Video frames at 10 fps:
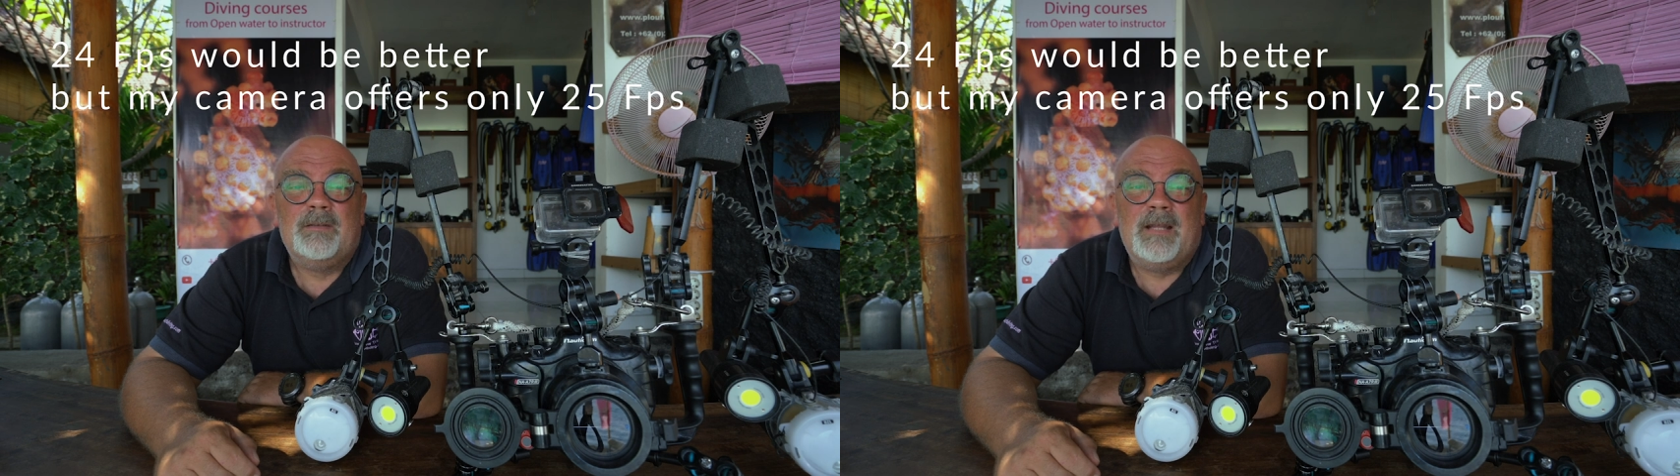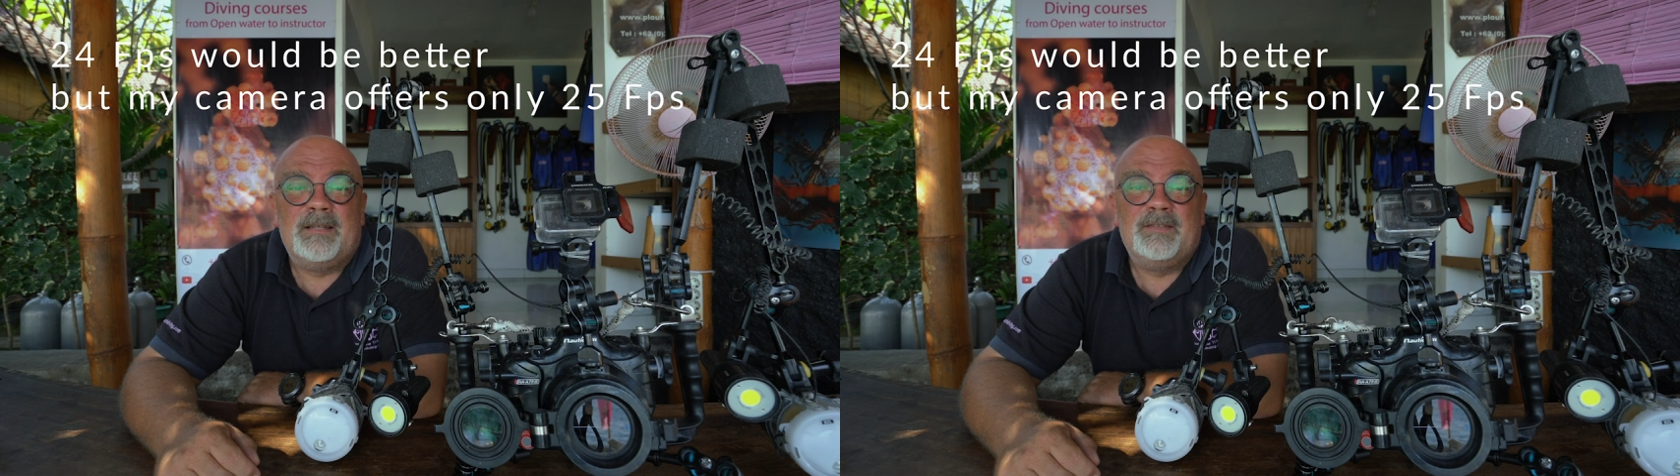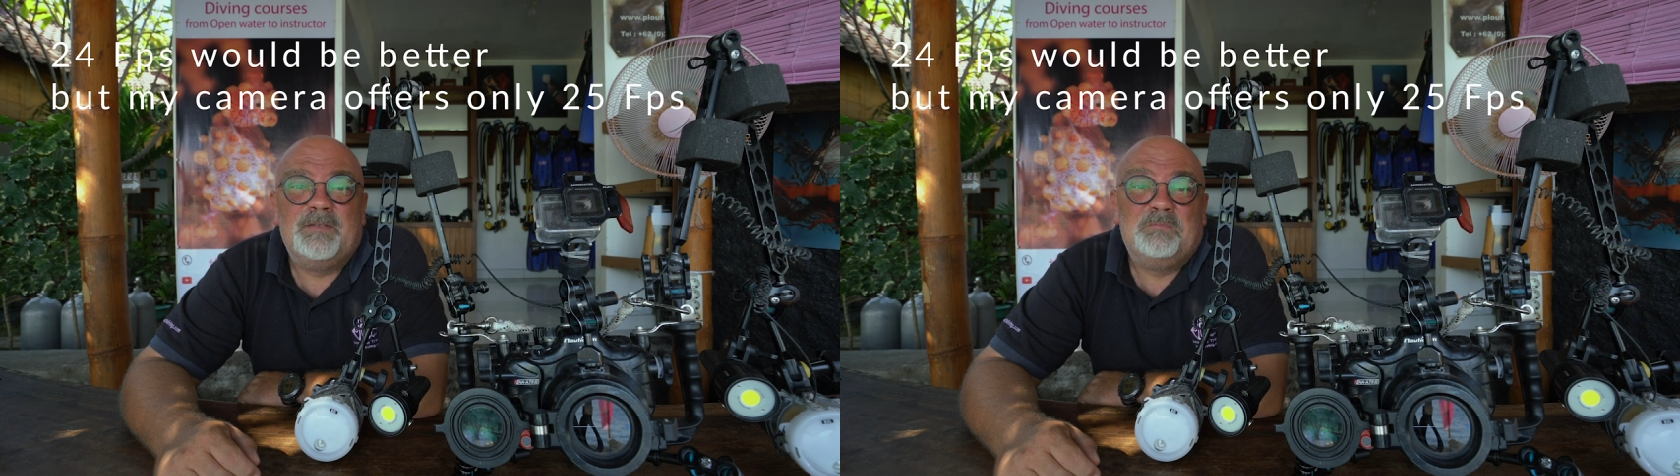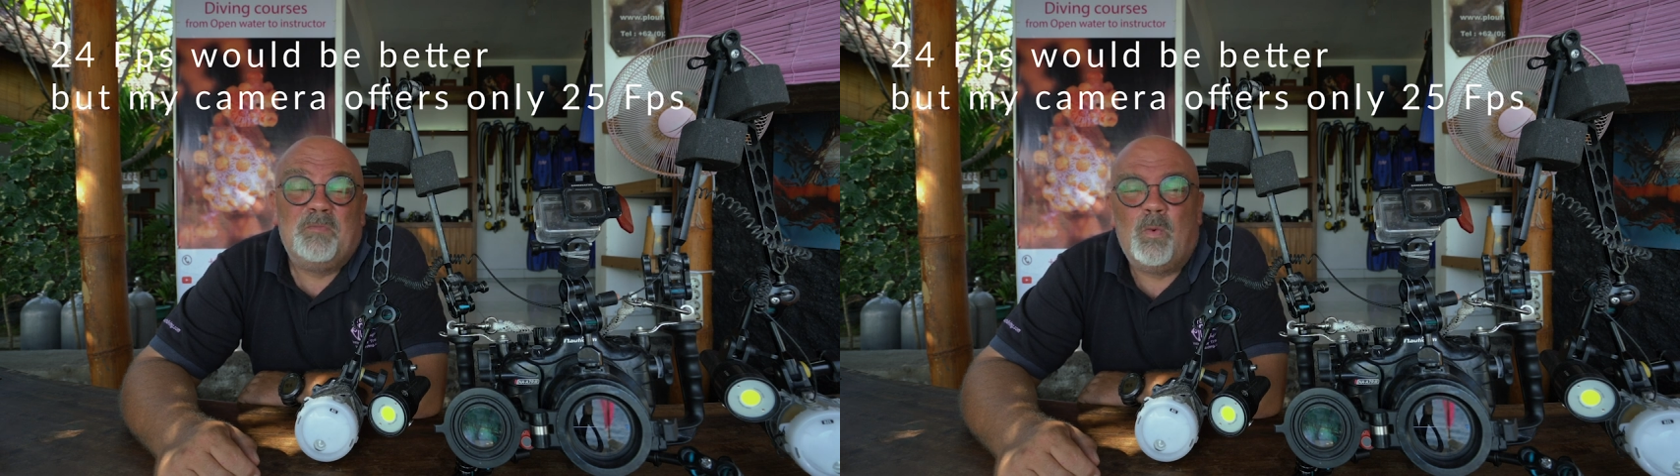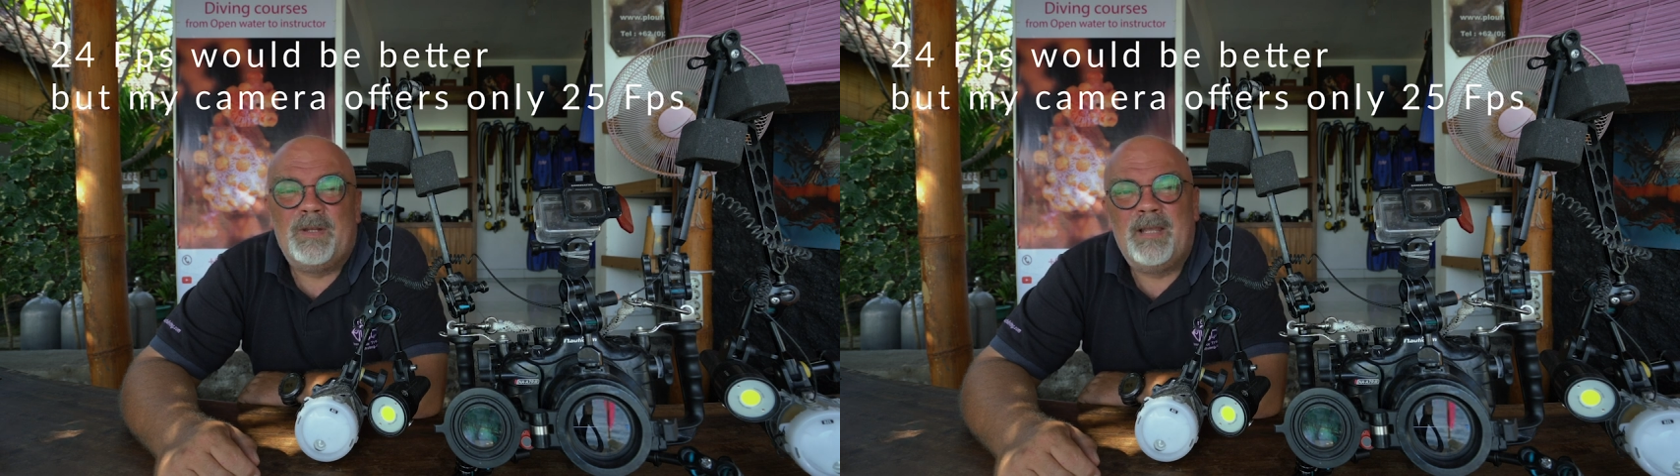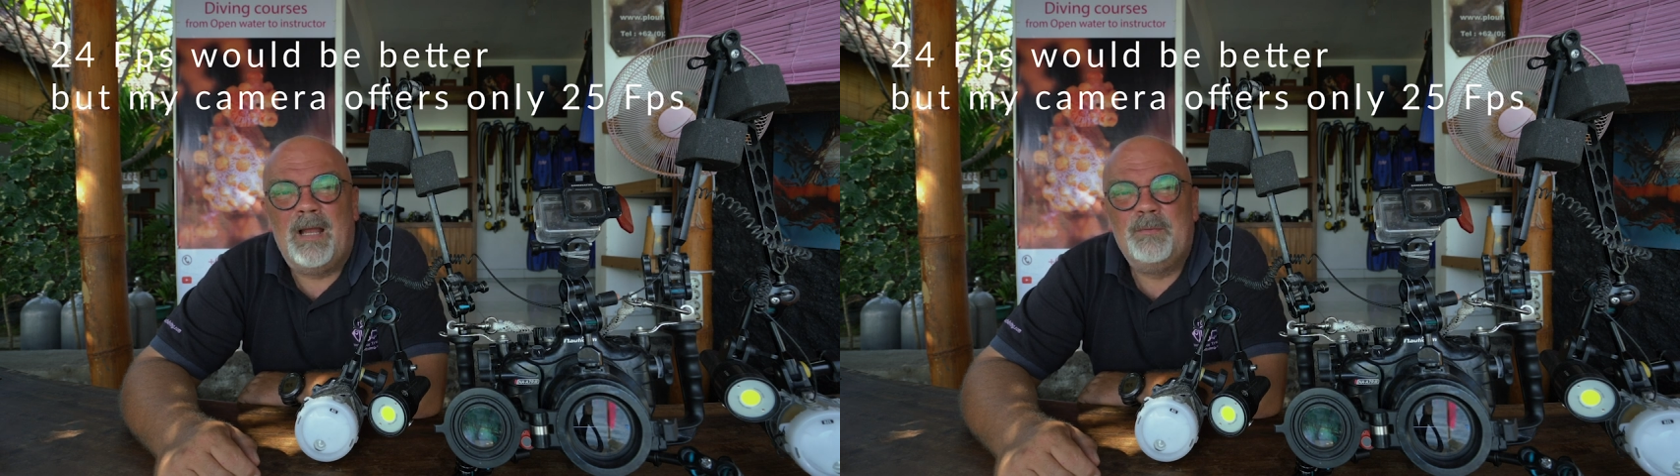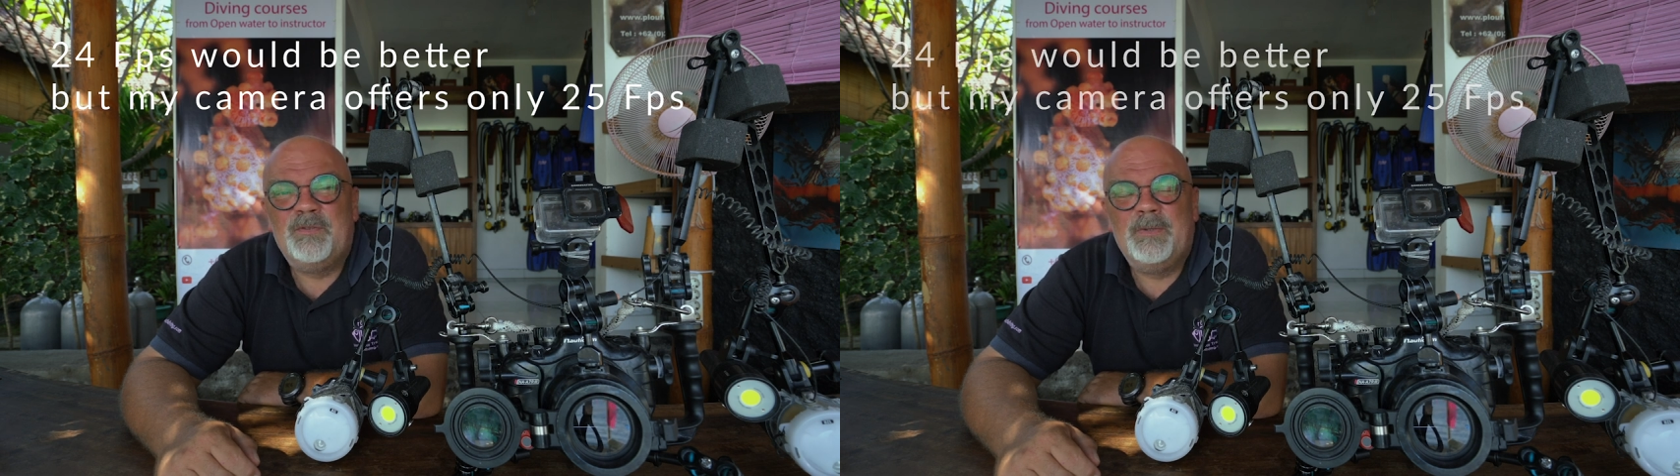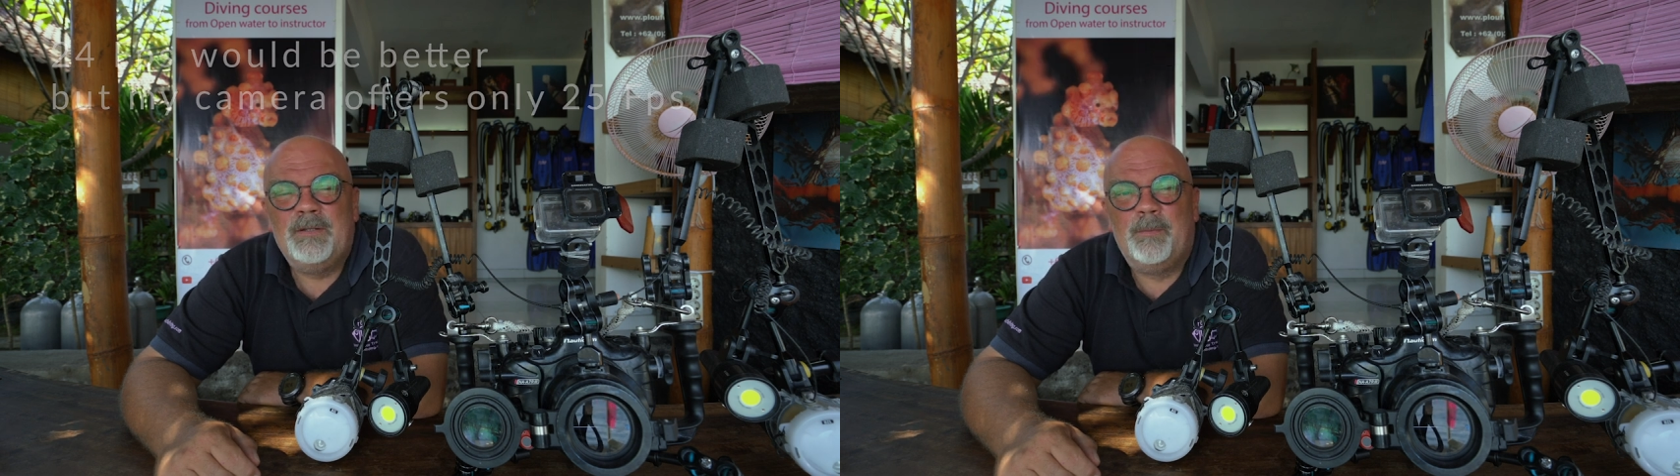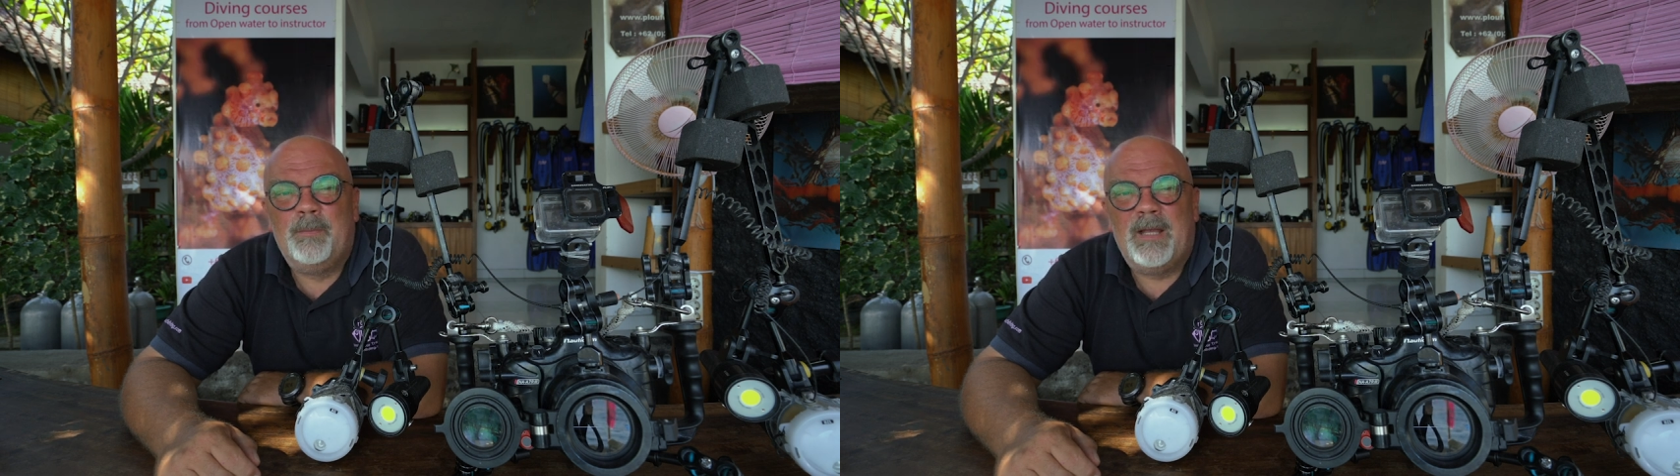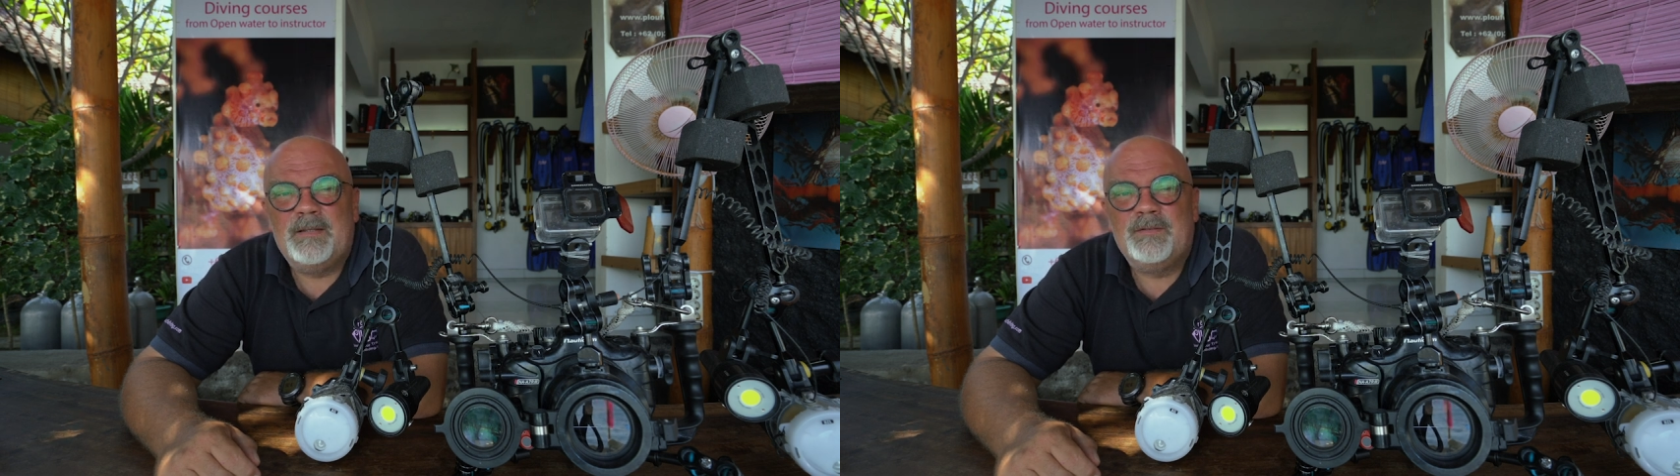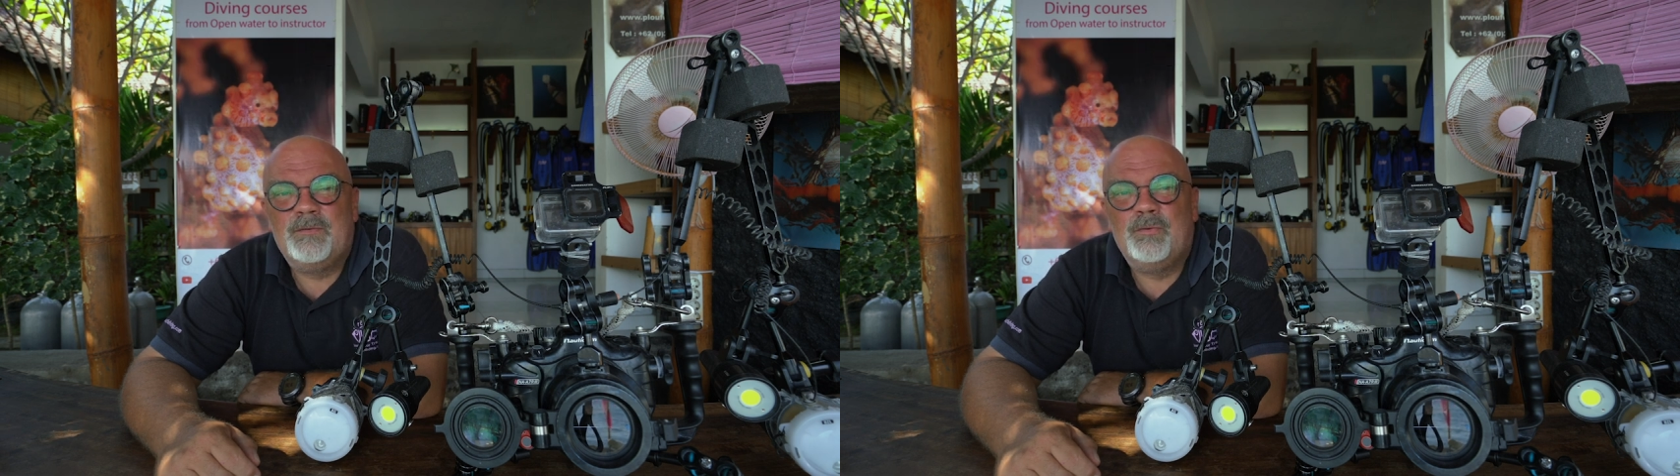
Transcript: That's what helps me the best